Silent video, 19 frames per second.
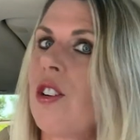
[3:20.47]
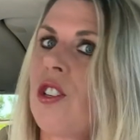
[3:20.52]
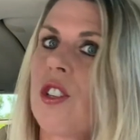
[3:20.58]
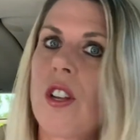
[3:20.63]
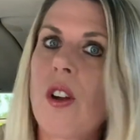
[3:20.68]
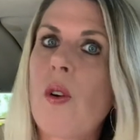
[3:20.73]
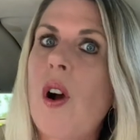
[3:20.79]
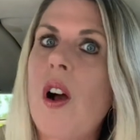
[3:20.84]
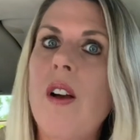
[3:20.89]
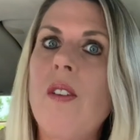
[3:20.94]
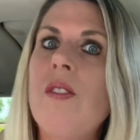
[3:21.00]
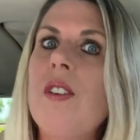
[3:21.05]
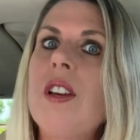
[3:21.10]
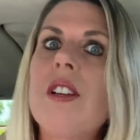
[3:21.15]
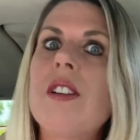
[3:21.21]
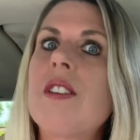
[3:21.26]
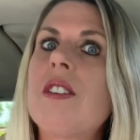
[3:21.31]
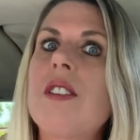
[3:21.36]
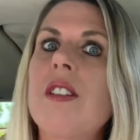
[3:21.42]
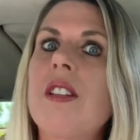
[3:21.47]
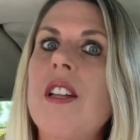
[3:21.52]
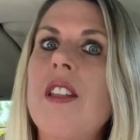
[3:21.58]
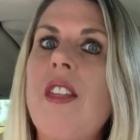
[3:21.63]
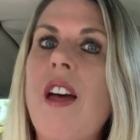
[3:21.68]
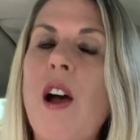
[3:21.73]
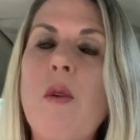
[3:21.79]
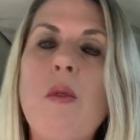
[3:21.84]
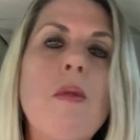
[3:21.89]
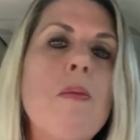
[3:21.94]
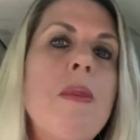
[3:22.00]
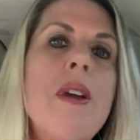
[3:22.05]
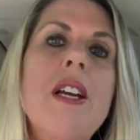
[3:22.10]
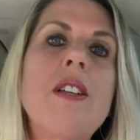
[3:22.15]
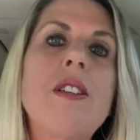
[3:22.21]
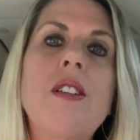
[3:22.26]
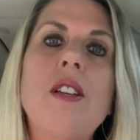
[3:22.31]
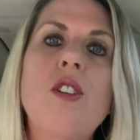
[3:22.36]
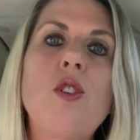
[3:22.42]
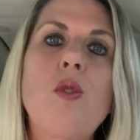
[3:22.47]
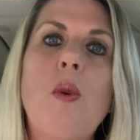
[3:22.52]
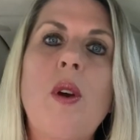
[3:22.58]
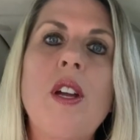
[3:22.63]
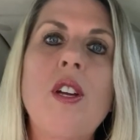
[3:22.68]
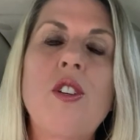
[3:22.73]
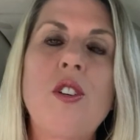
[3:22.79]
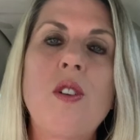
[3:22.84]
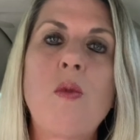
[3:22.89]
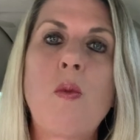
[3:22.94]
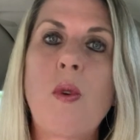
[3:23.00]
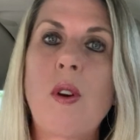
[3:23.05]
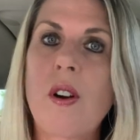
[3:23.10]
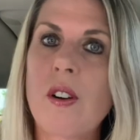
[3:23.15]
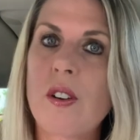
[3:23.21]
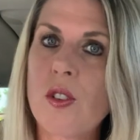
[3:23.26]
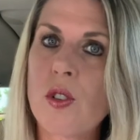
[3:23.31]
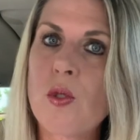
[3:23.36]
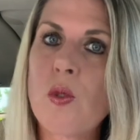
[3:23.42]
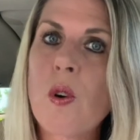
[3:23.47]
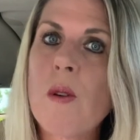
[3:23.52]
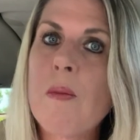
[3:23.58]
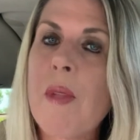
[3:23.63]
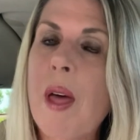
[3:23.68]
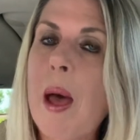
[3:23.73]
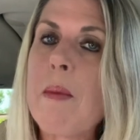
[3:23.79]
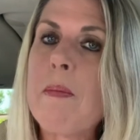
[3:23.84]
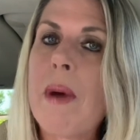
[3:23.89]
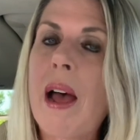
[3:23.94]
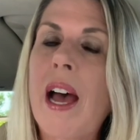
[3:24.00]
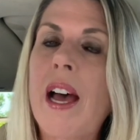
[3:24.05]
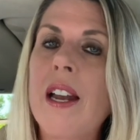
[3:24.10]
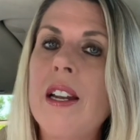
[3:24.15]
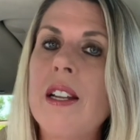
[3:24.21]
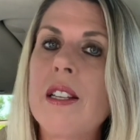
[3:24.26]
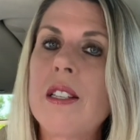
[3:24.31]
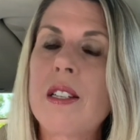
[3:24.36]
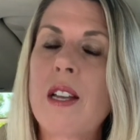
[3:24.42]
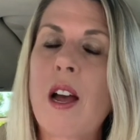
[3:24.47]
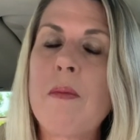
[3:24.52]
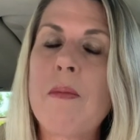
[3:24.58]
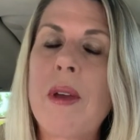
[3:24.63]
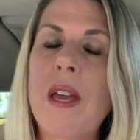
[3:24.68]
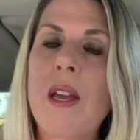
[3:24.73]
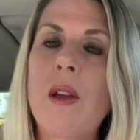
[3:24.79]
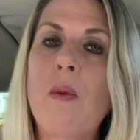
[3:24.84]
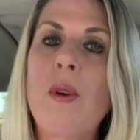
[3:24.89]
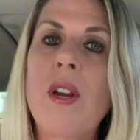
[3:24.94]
So obviously, that would be a situation where a storm that bad is coming.